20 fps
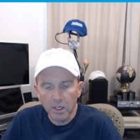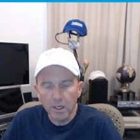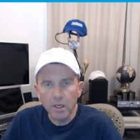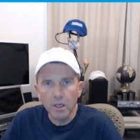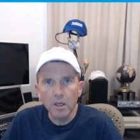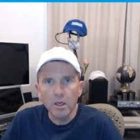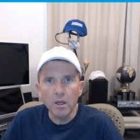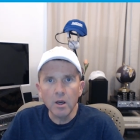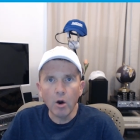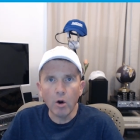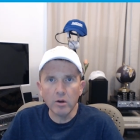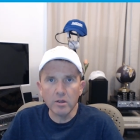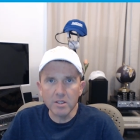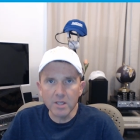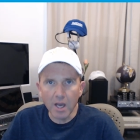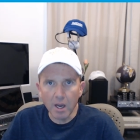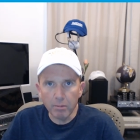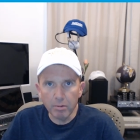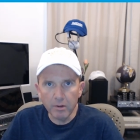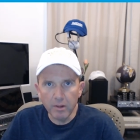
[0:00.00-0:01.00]
On
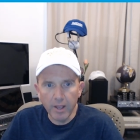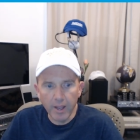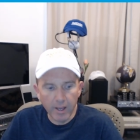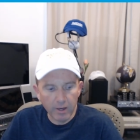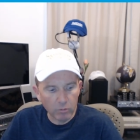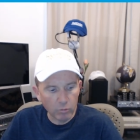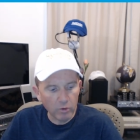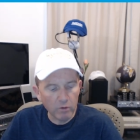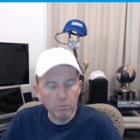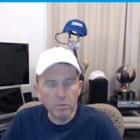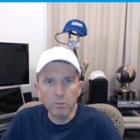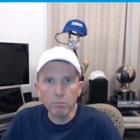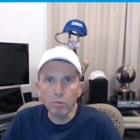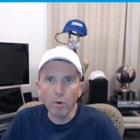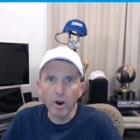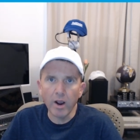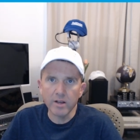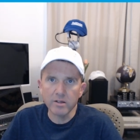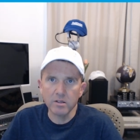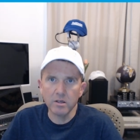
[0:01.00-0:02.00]
top of that, we've been
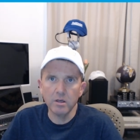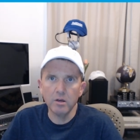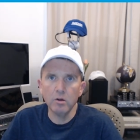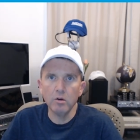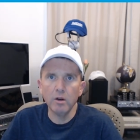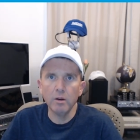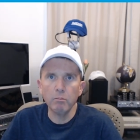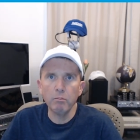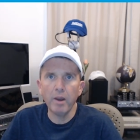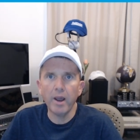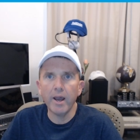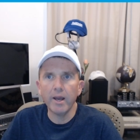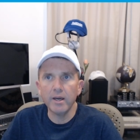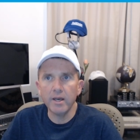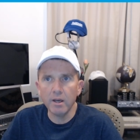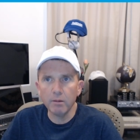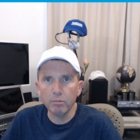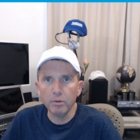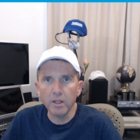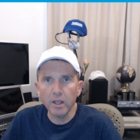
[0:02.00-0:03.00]
prosecuting patent
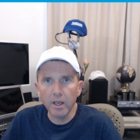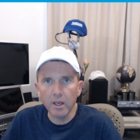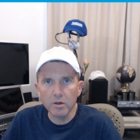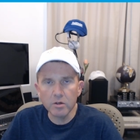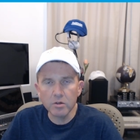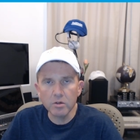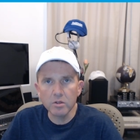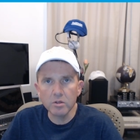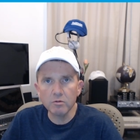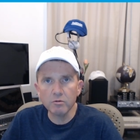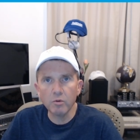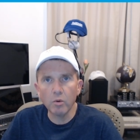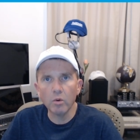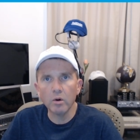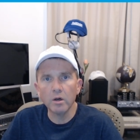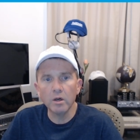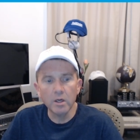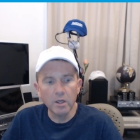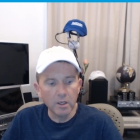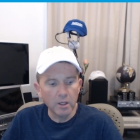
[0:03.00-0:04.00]
applications for
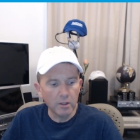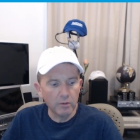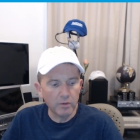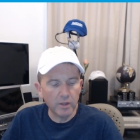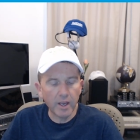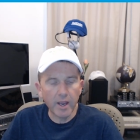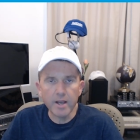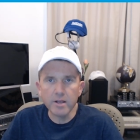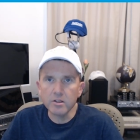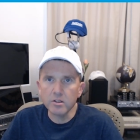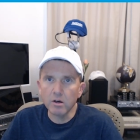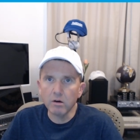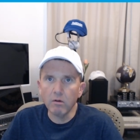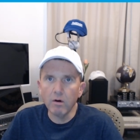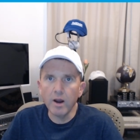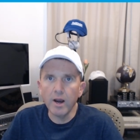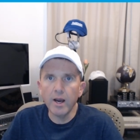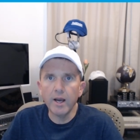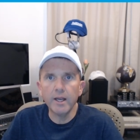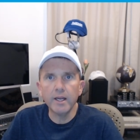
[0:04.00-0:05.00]
the
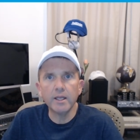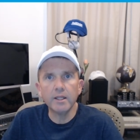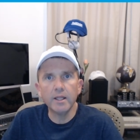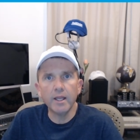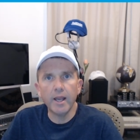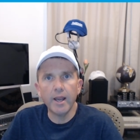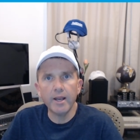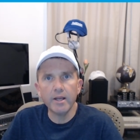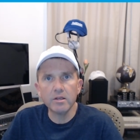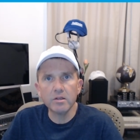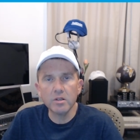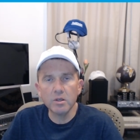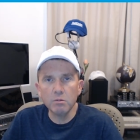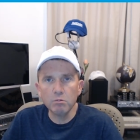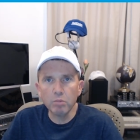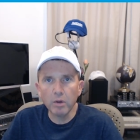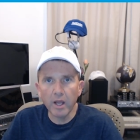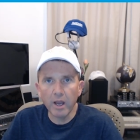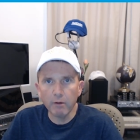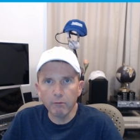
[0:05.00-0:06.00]
SRI and the ASM
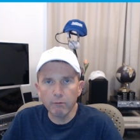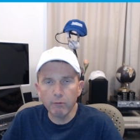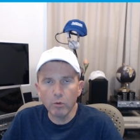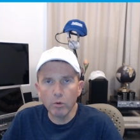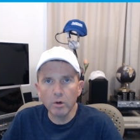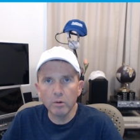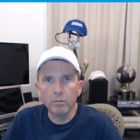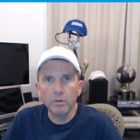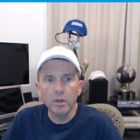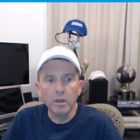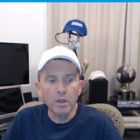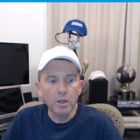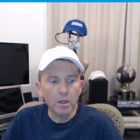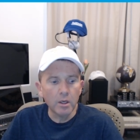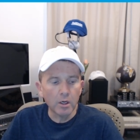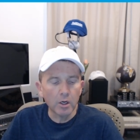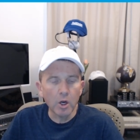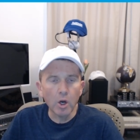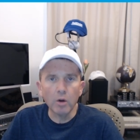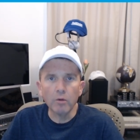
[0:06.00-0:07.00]
platform
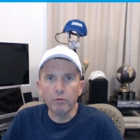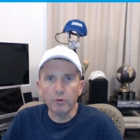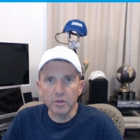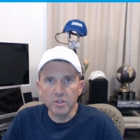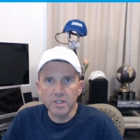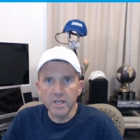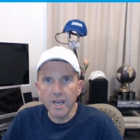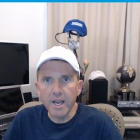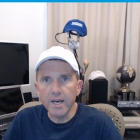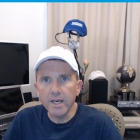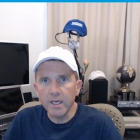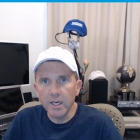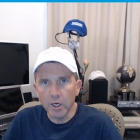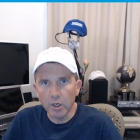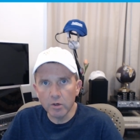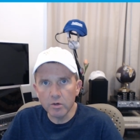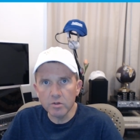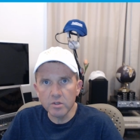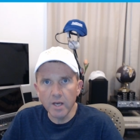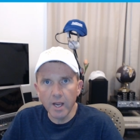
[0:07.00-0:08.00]
for 10
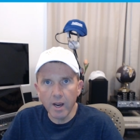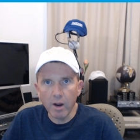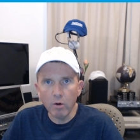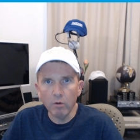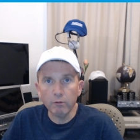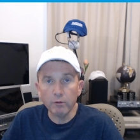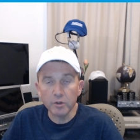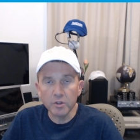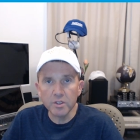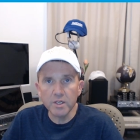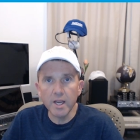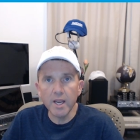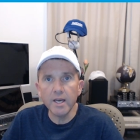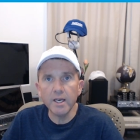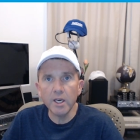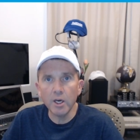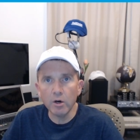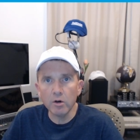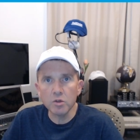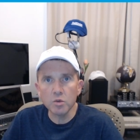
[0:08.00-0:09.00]
years now. For 10
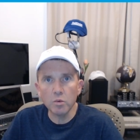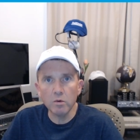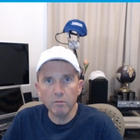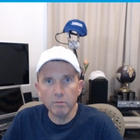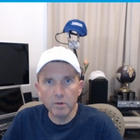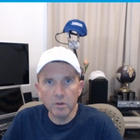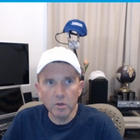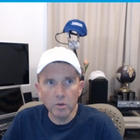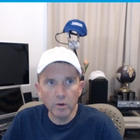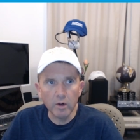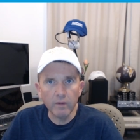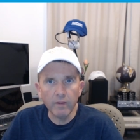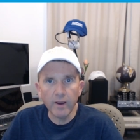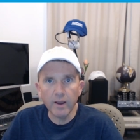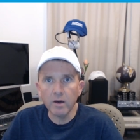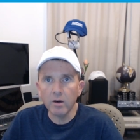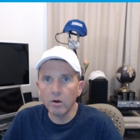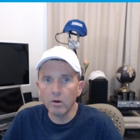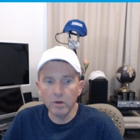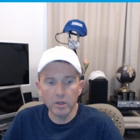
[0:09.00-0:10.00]
years, we've been doing that
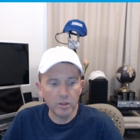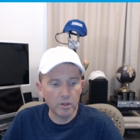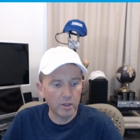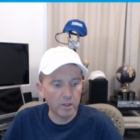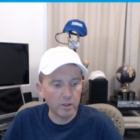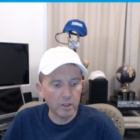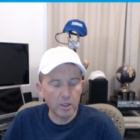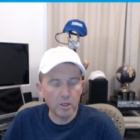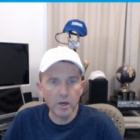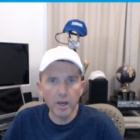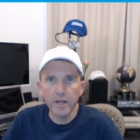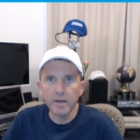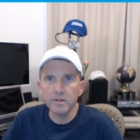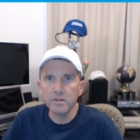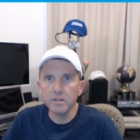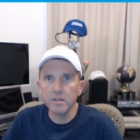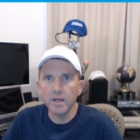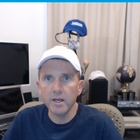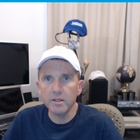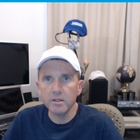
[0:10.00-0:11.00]
in the United
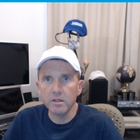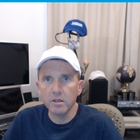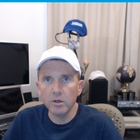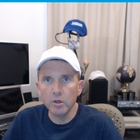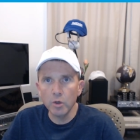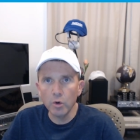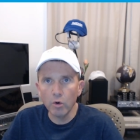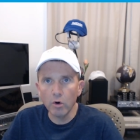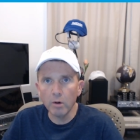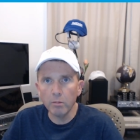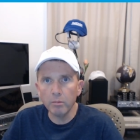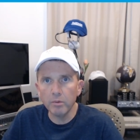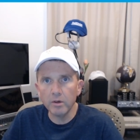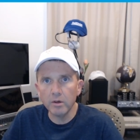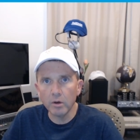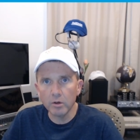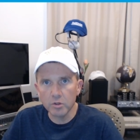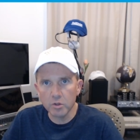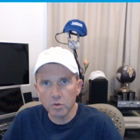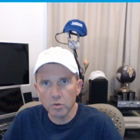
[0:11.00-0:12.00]
States, in Europe, in
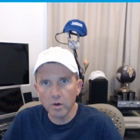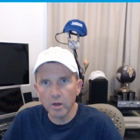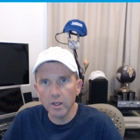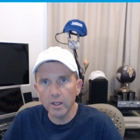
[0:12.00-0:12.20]
Australia.